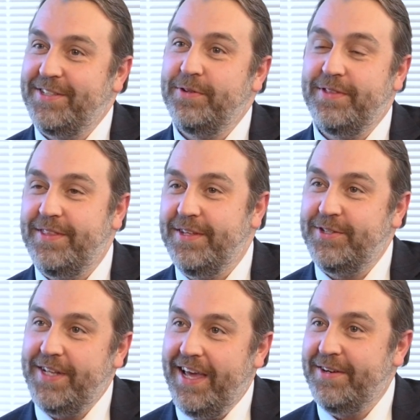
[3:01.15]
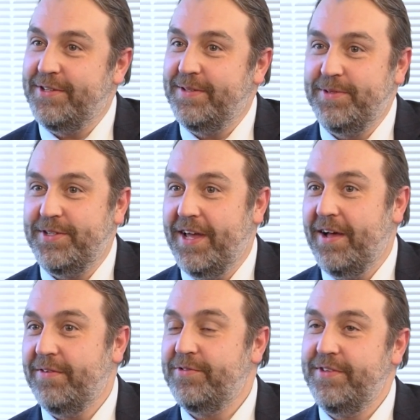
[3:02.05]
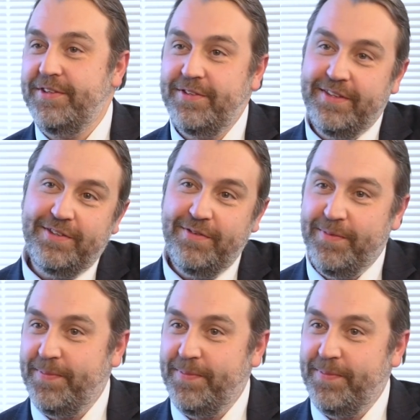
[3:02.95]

So the standards themselves, this even